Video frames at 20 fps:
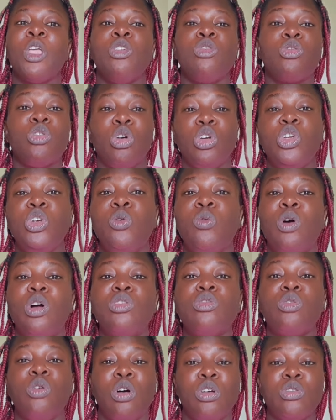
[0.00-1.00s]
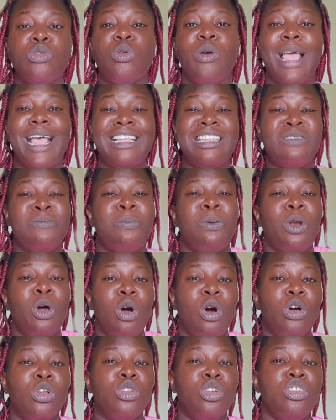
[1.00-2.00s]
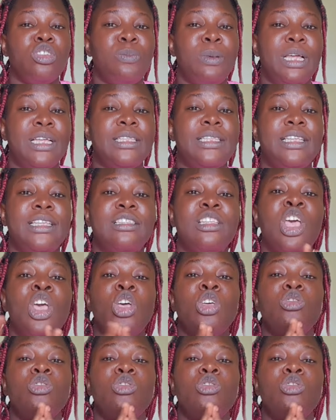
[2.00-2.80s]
So you want to also explore all those places